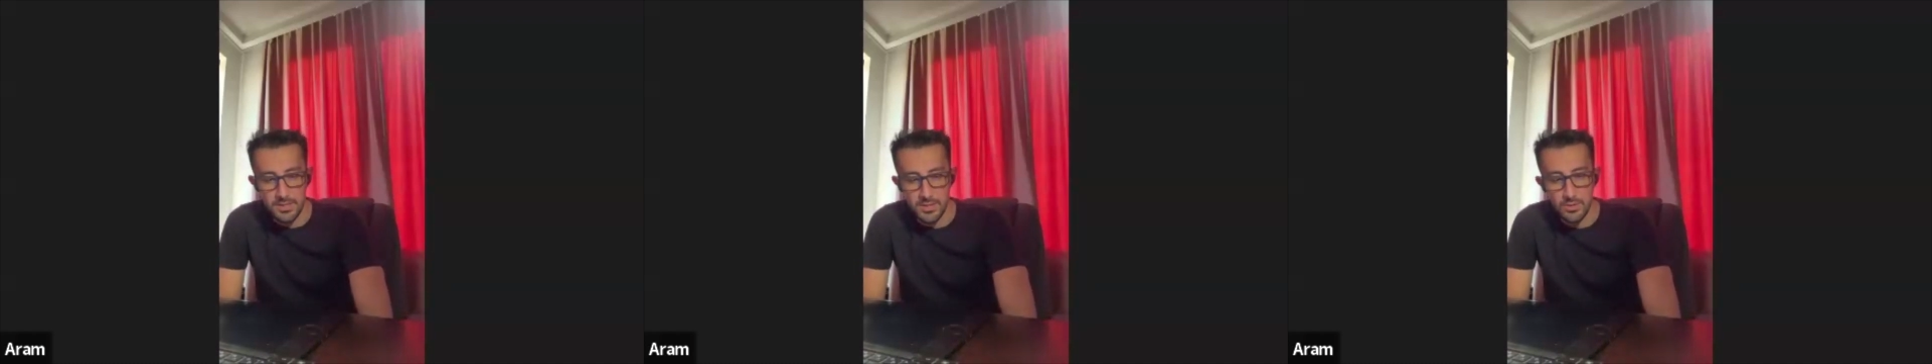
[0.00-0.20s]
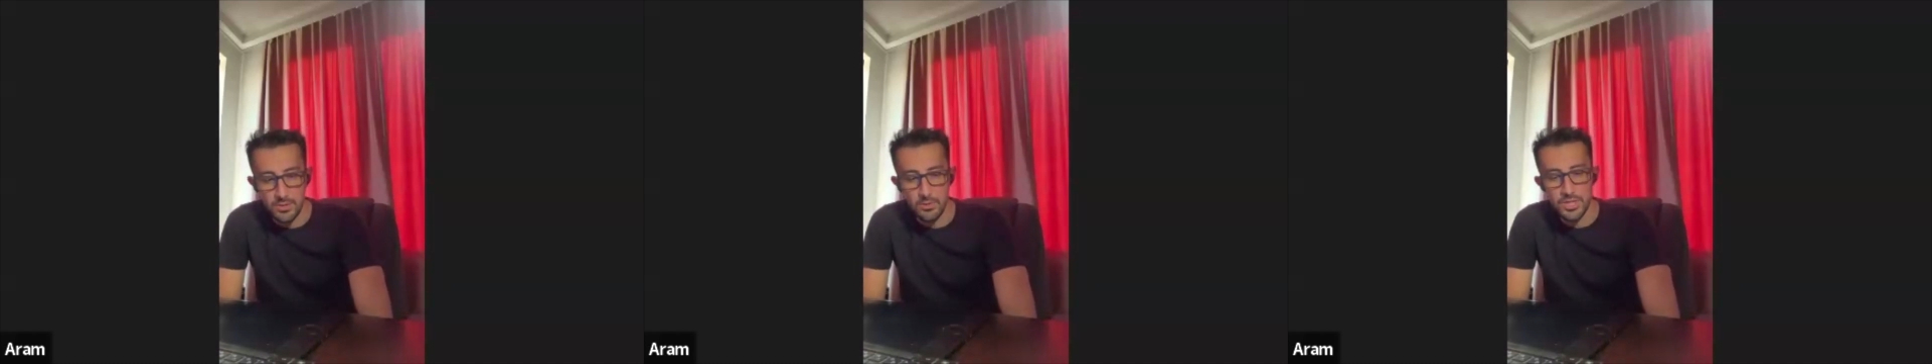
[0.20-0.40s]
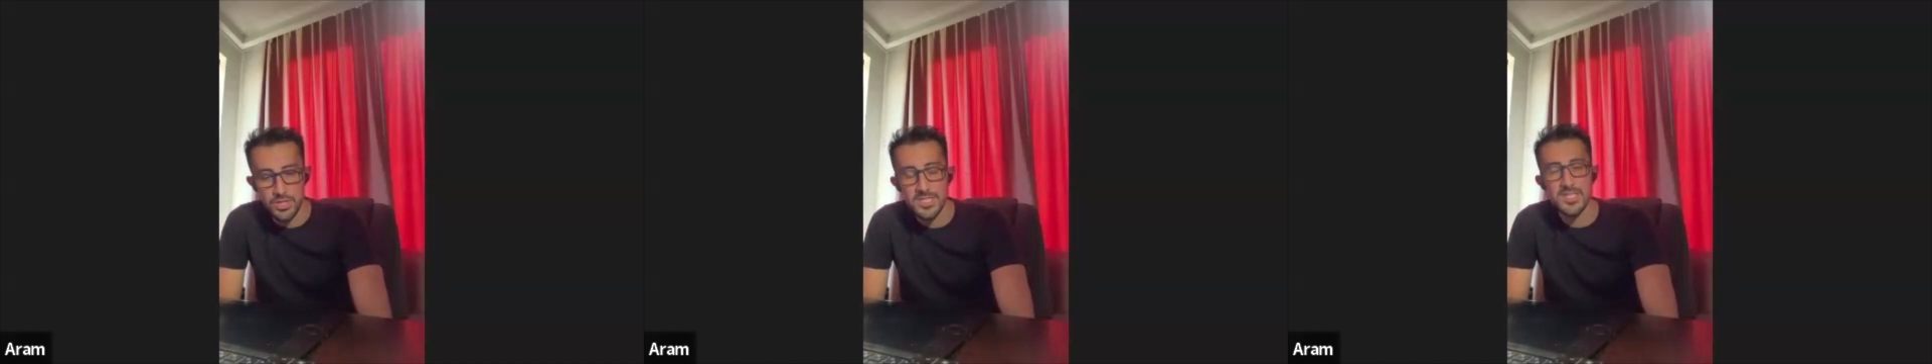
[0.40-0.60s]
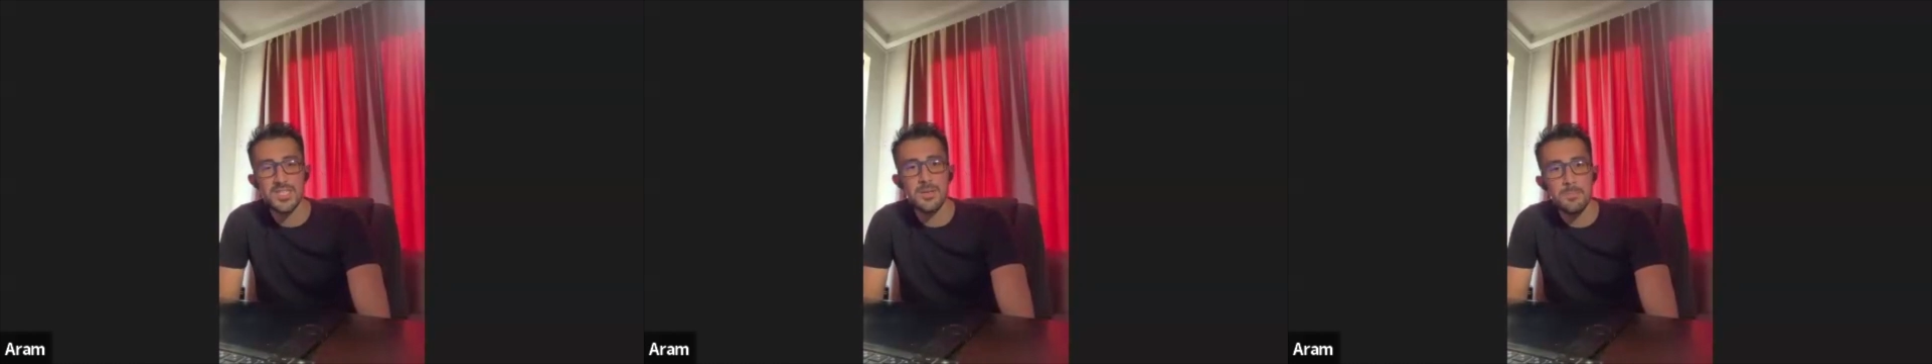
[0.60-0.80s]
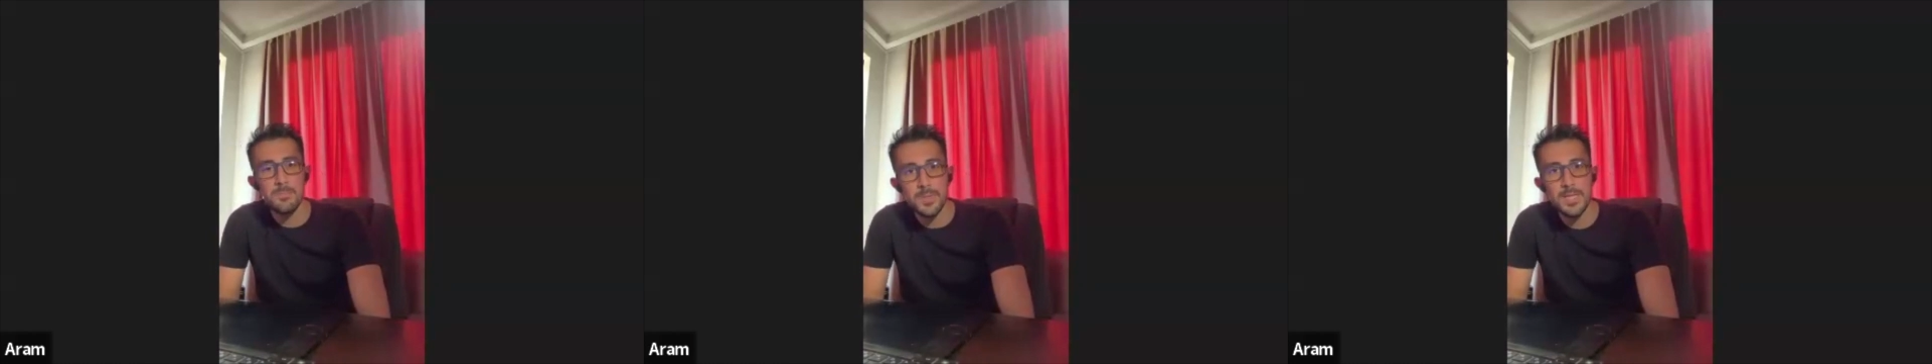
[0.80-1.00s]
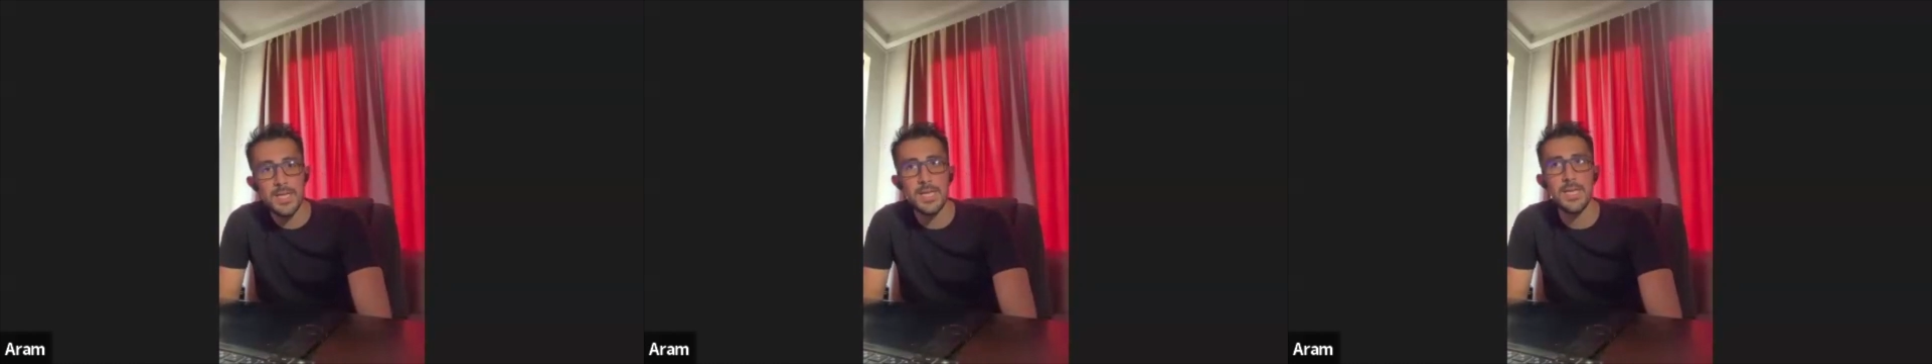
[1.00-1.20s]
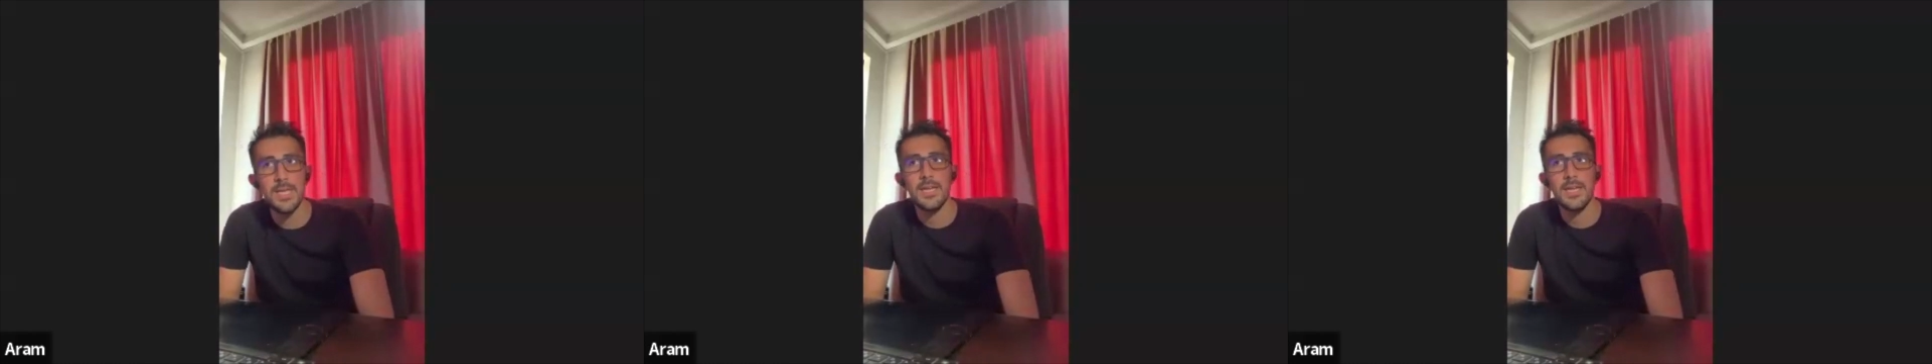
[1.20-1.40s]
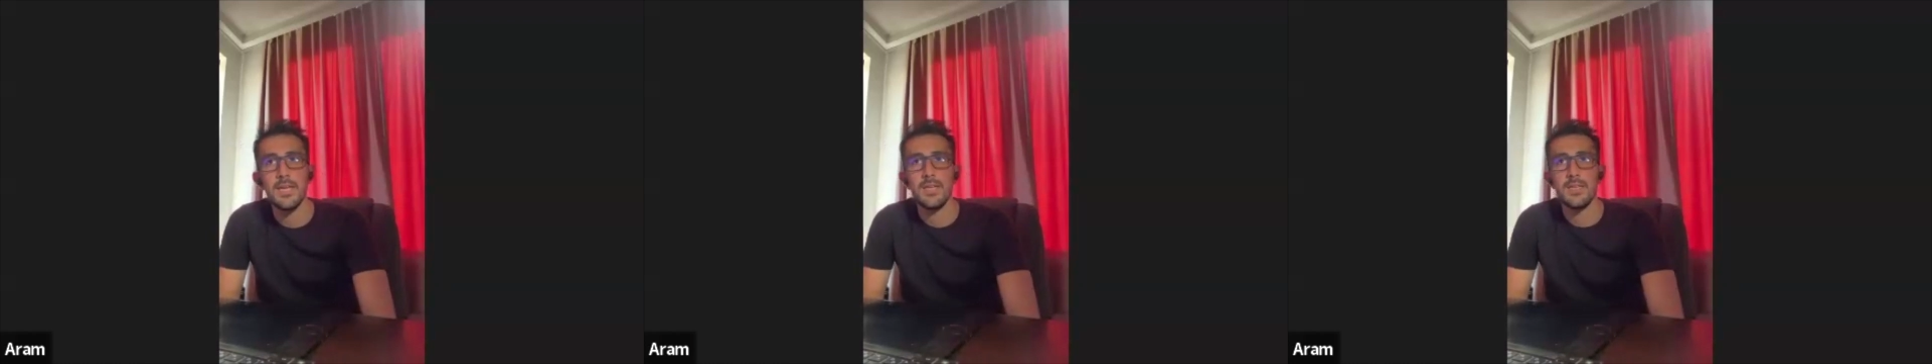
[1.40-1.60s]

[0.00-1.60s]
So just simply